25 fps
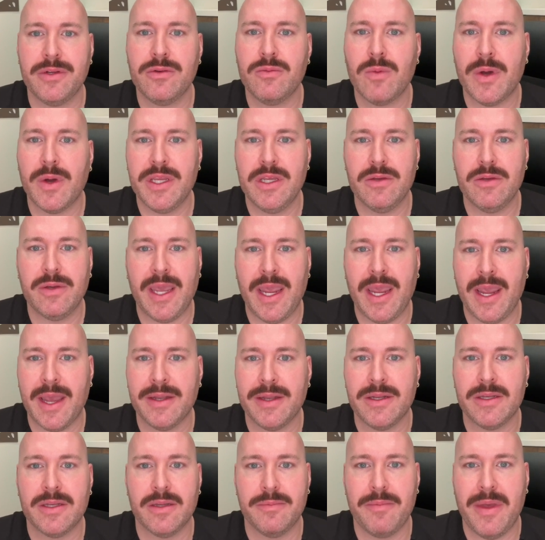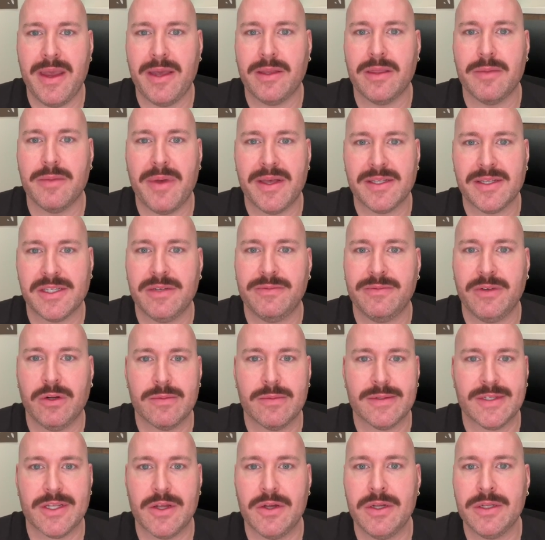do what you can to make the best of your
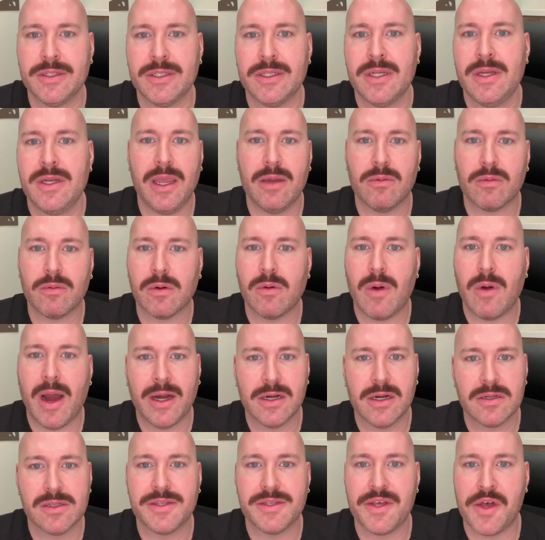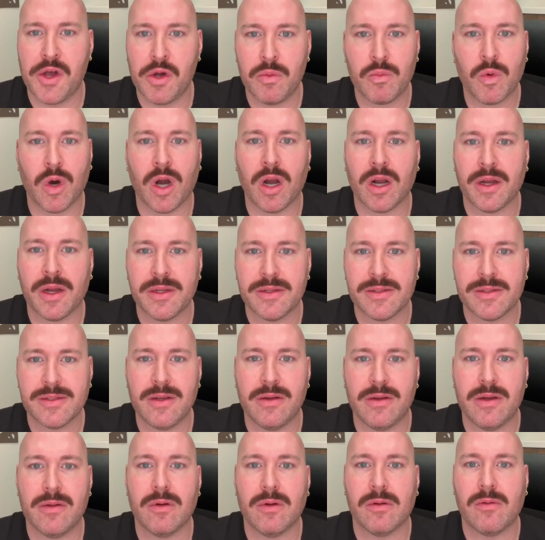result. It requires the homework.
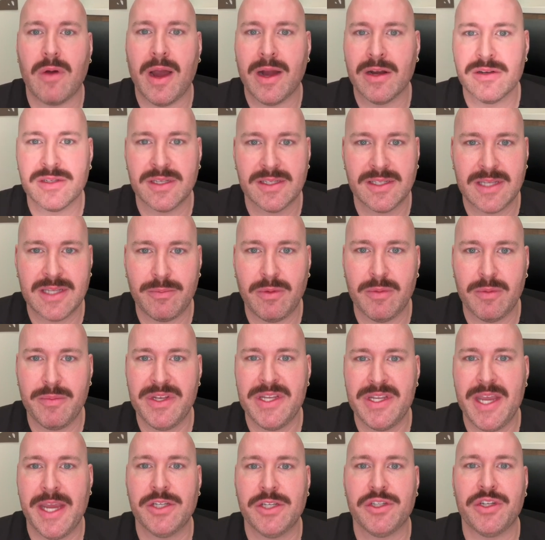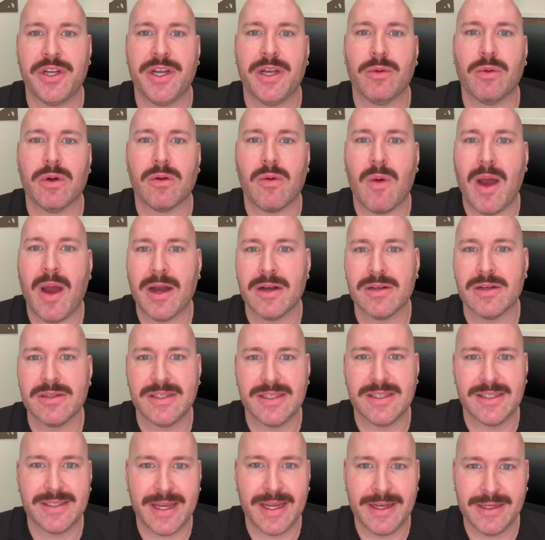So it requires the supplementation. It requires
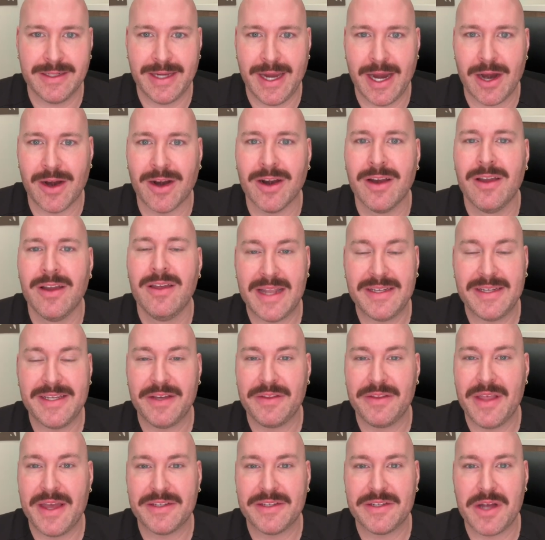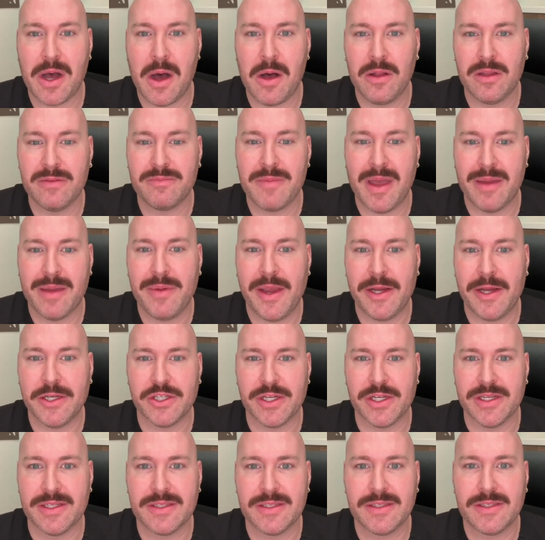the skincare. I tell that to all of my
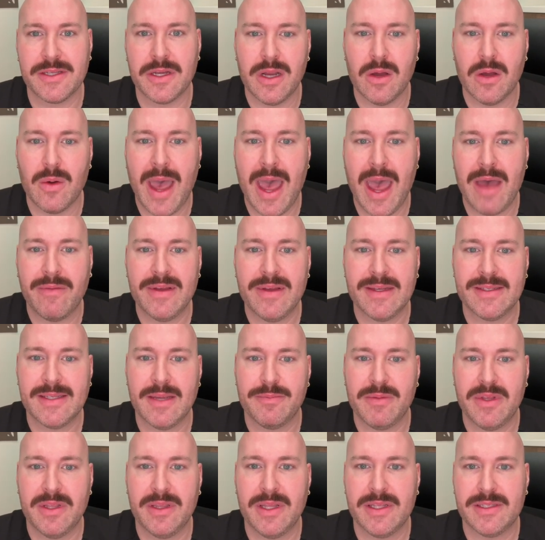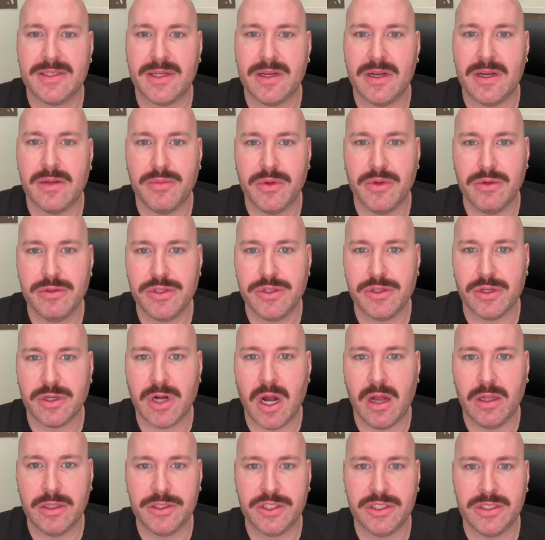patients. Having something that's going to boost your
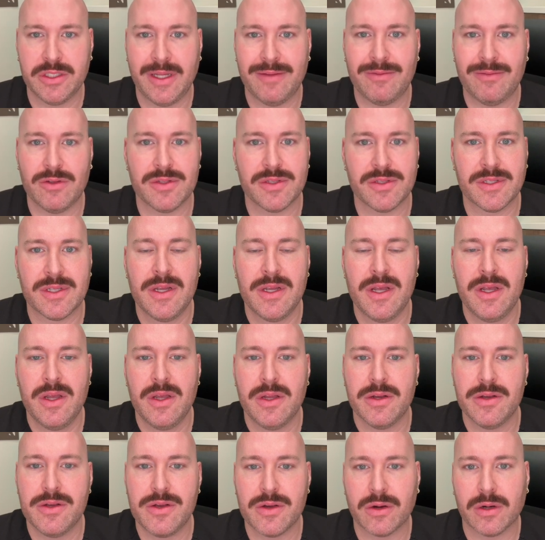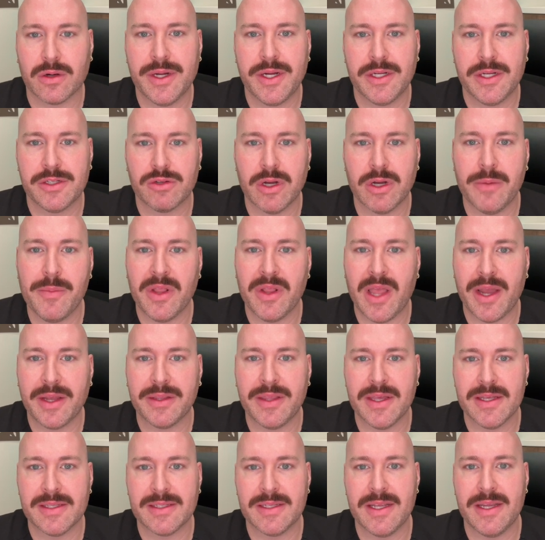collagen levels during a treatment like
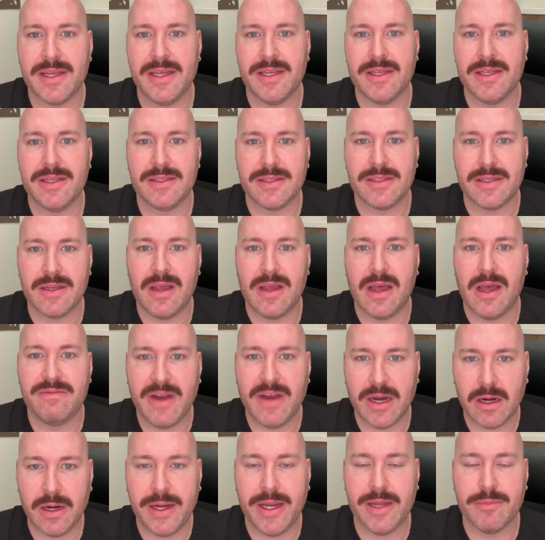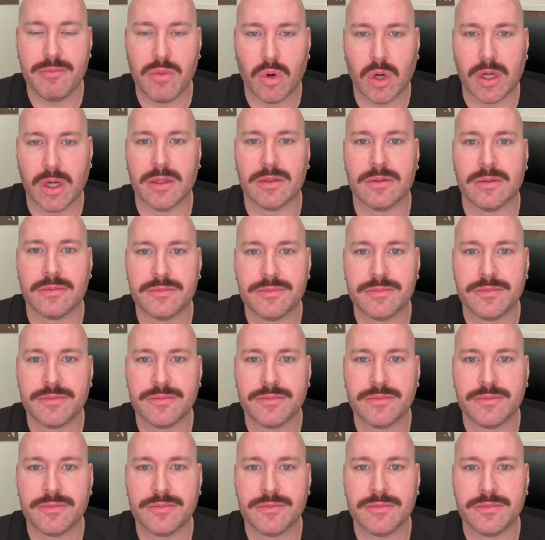this is very important.